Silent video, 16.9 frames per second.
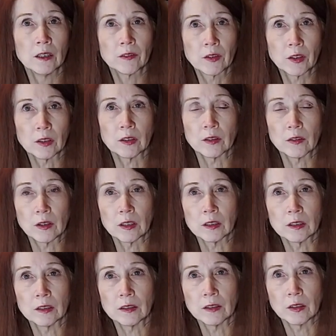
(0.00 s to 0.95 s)

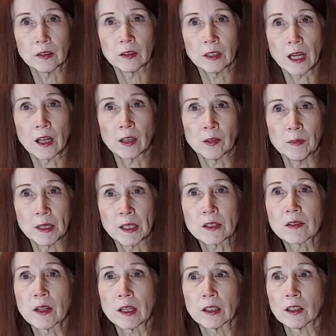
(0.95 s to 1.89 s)
the
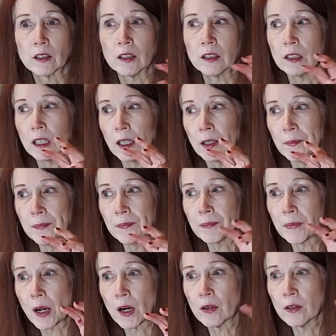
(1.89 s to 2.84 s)
elements that are
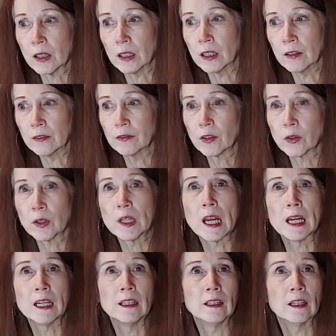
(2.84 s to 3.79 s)
part of
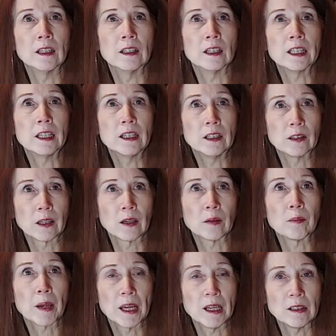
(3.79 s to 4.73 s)
creating a
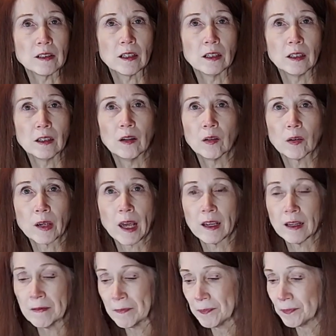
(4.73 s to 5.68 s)
healing painting,
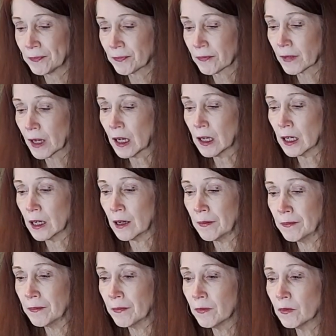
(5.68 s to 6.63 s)
okay?
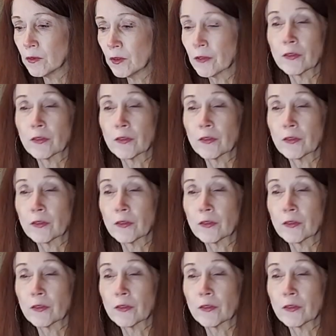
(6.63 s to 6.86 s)
The